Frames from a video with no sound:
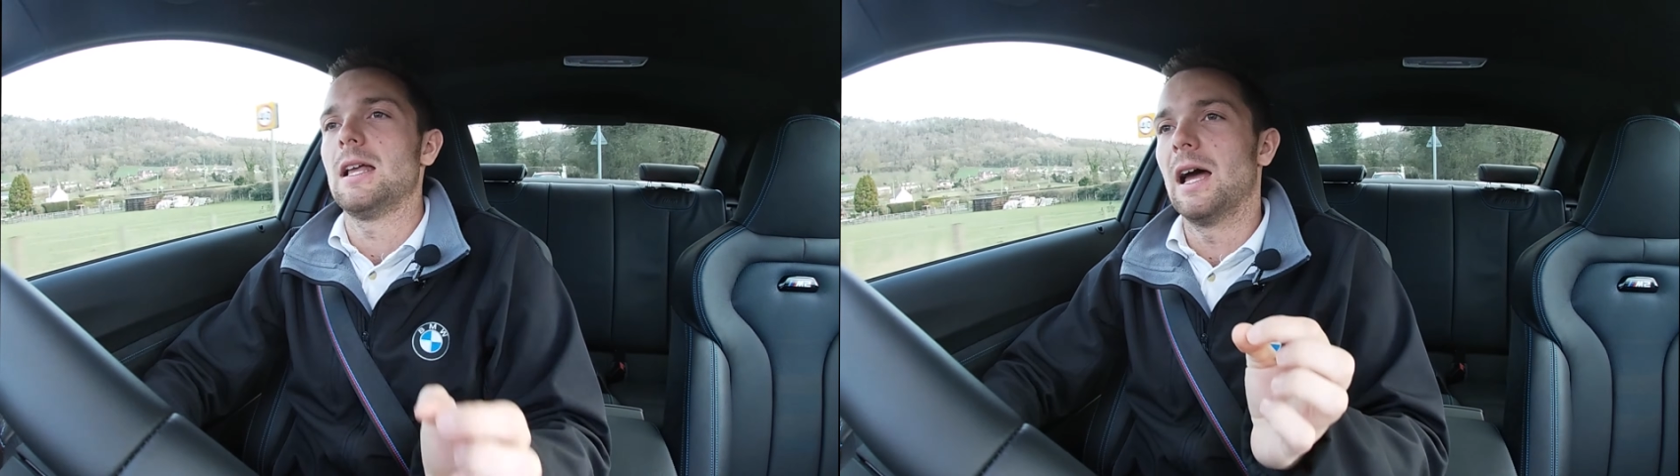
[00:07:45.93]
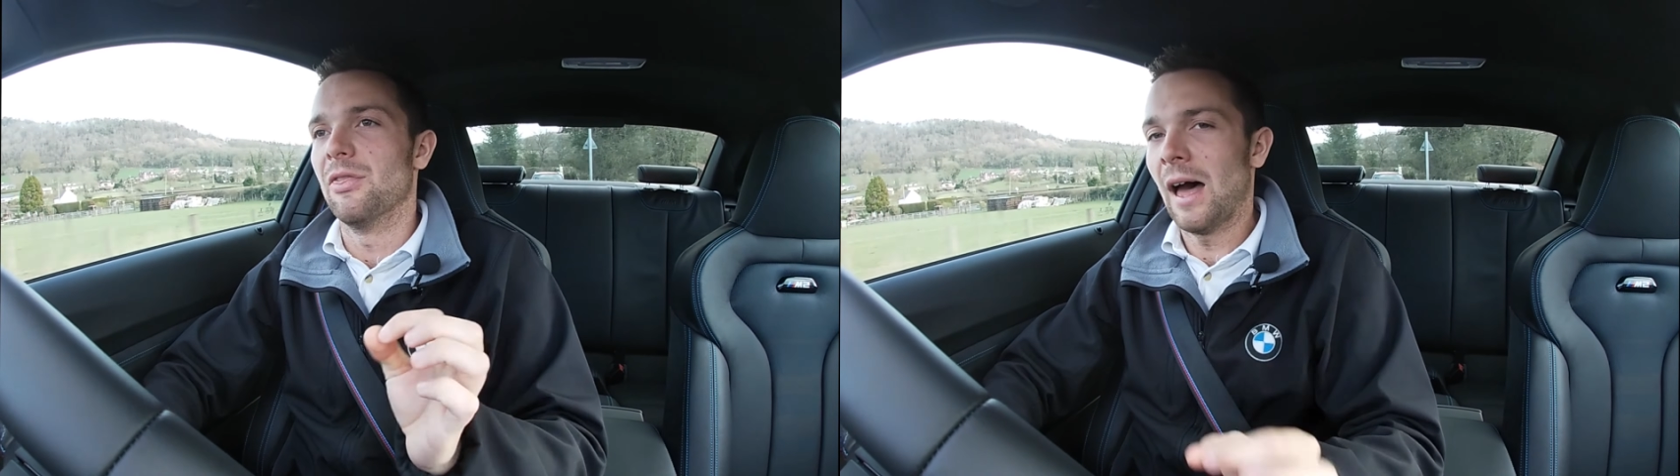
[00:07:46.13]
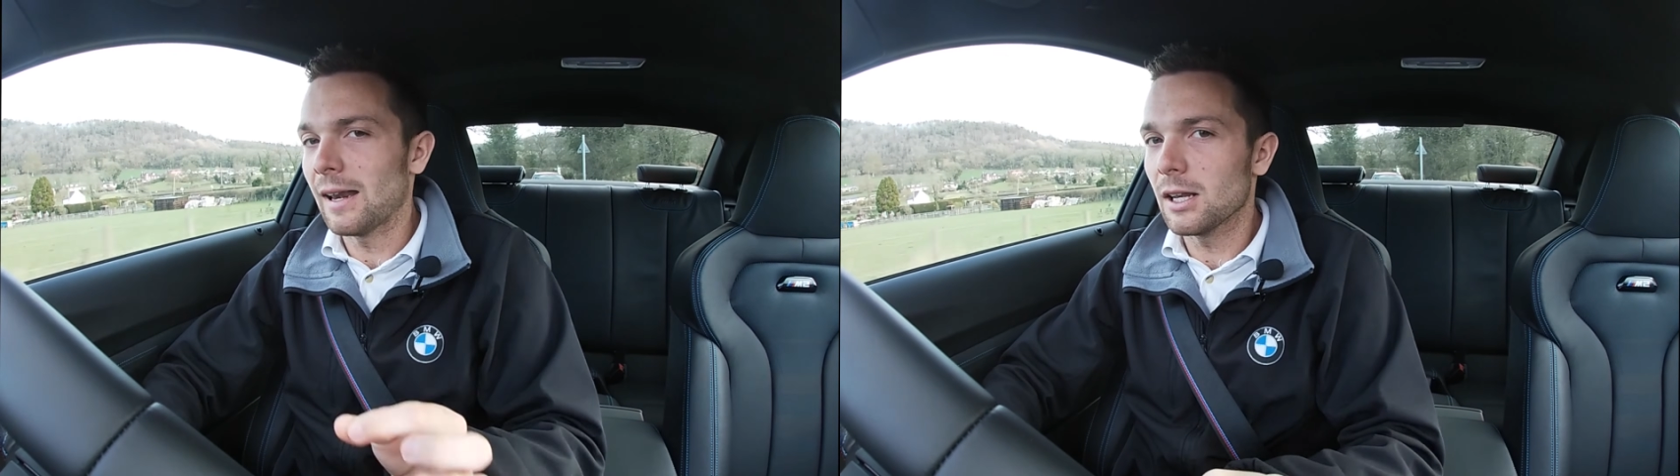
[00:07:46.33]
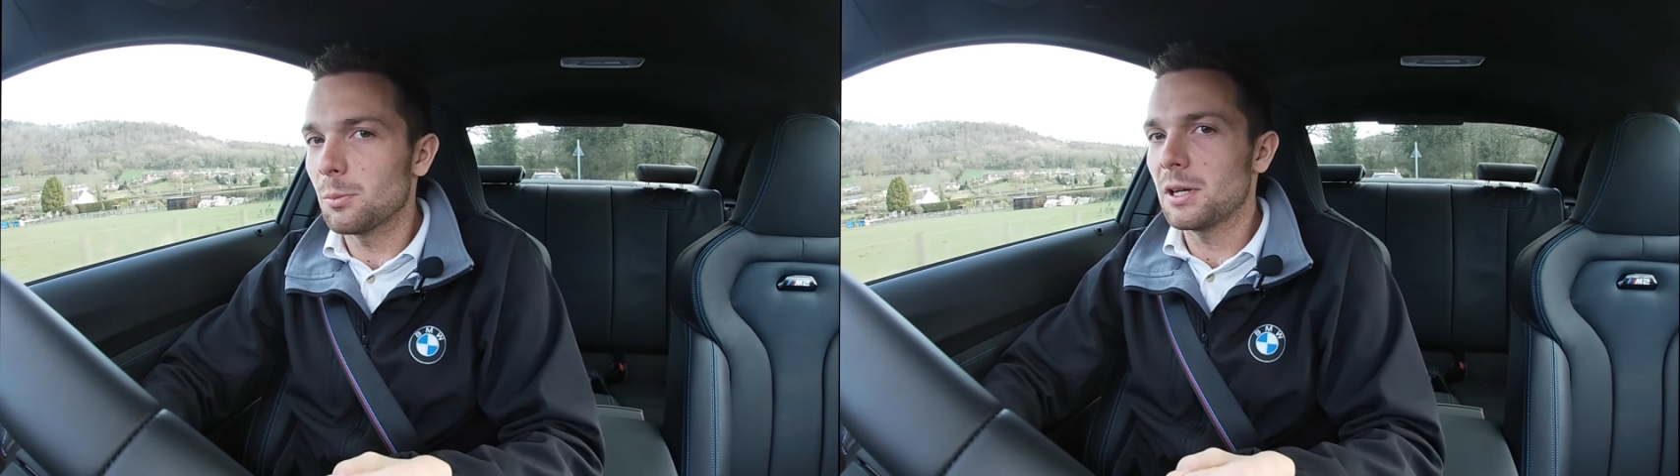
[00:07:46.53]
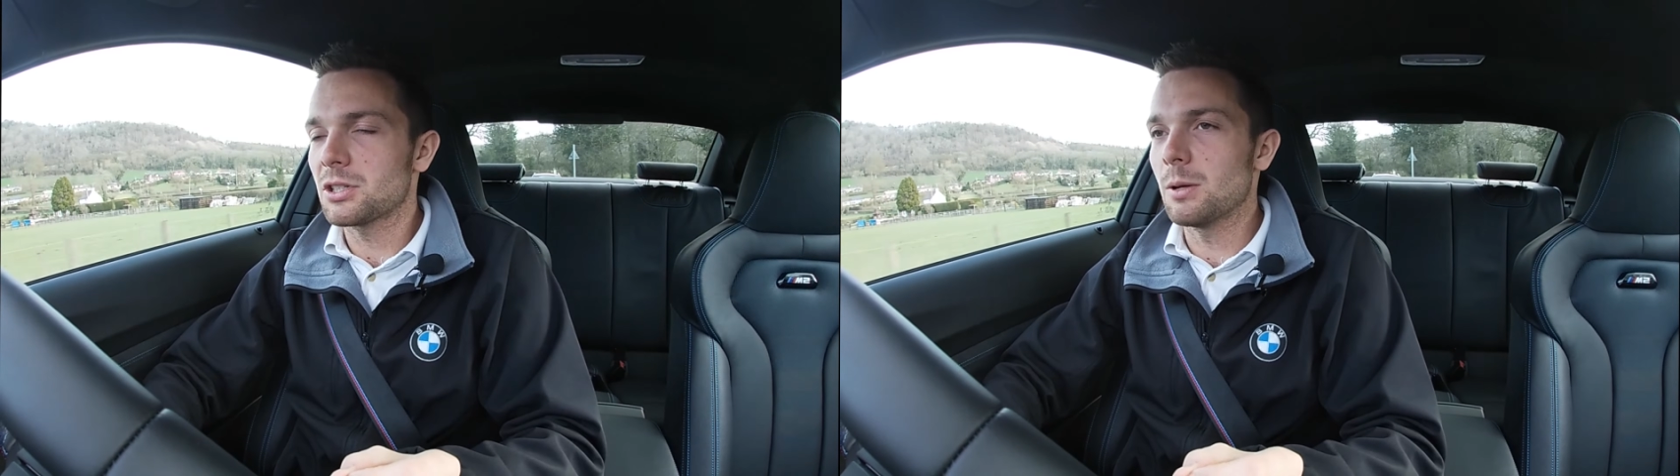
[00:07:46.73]
And that
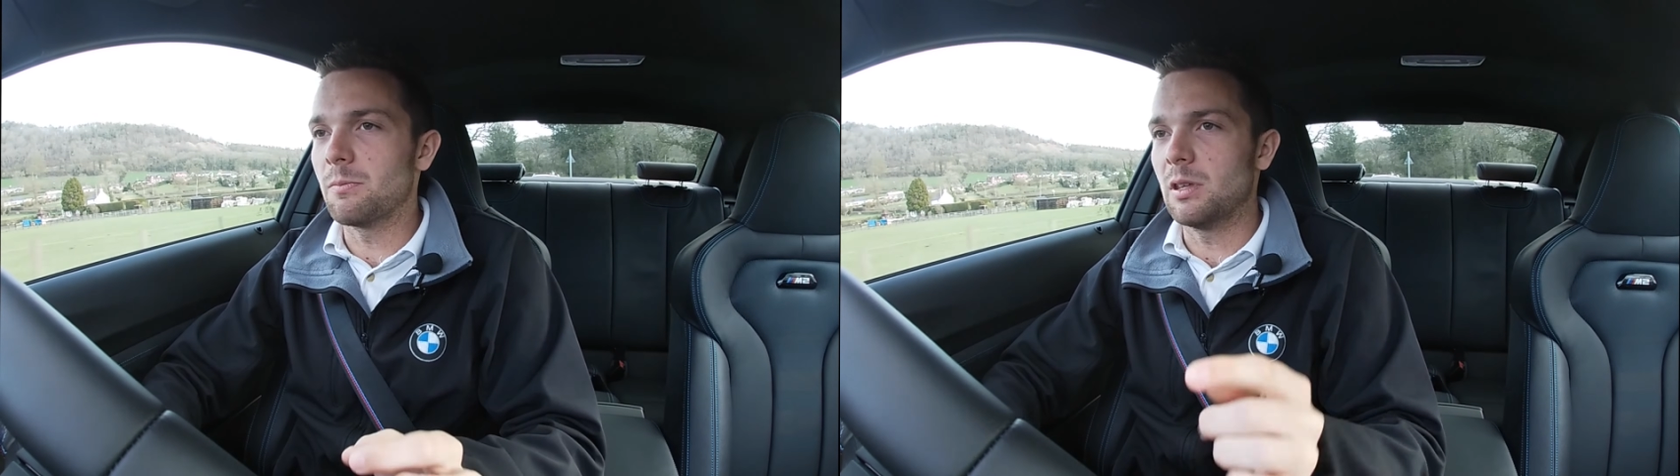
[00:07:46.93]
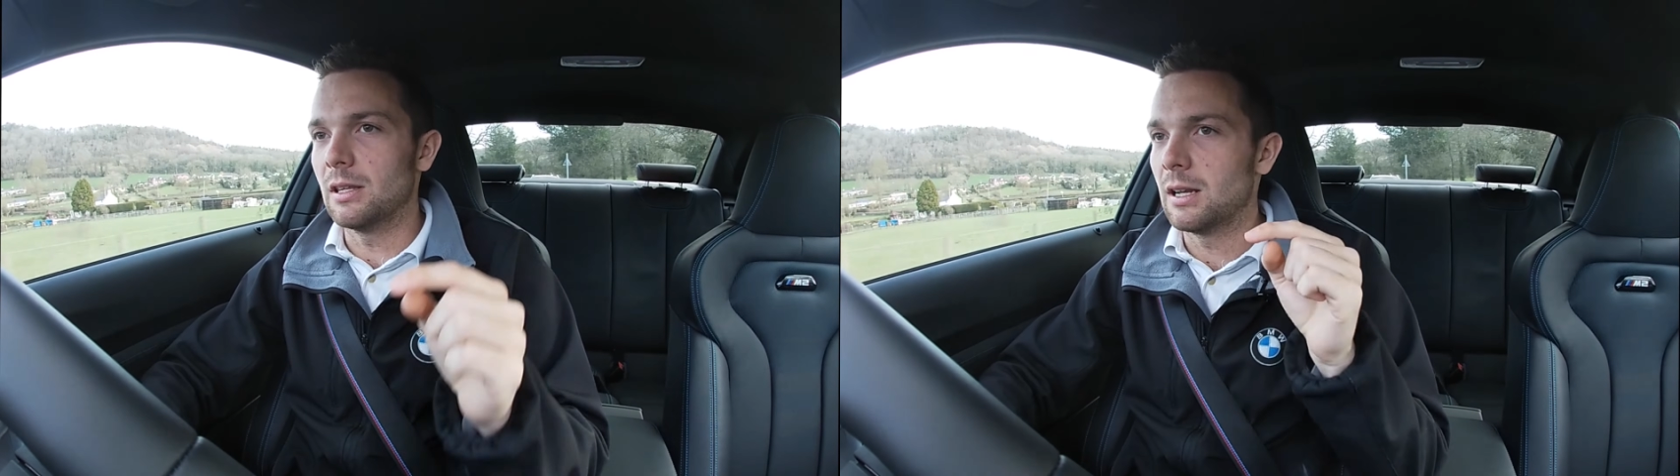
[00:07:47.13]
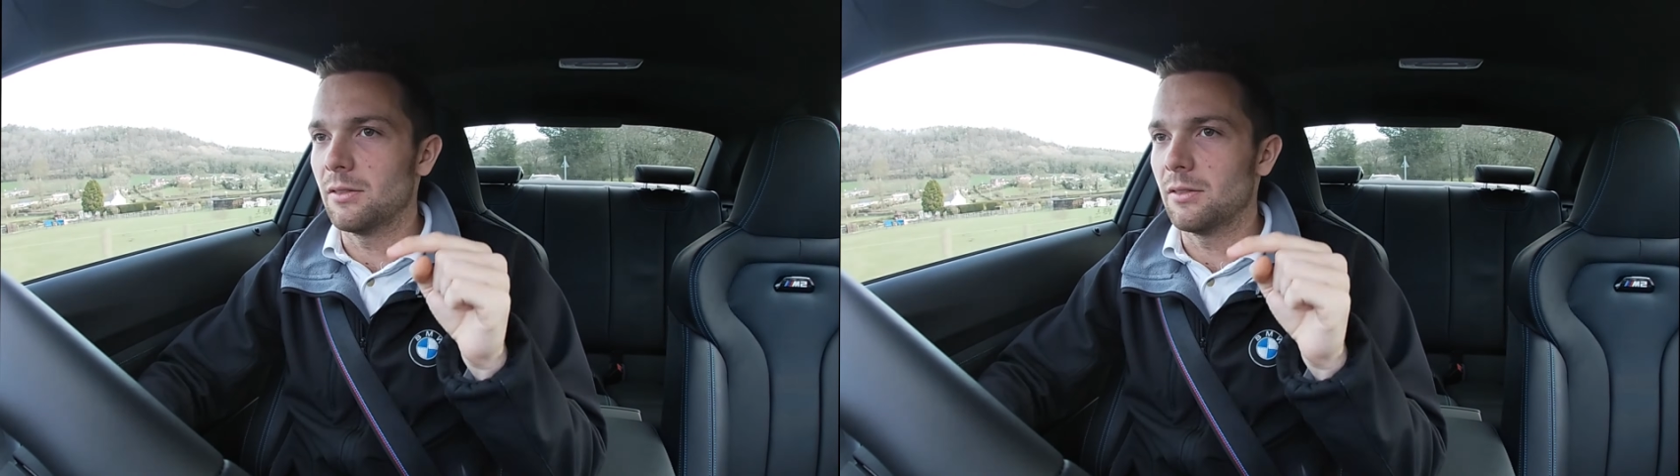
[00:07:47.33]
little bit of something,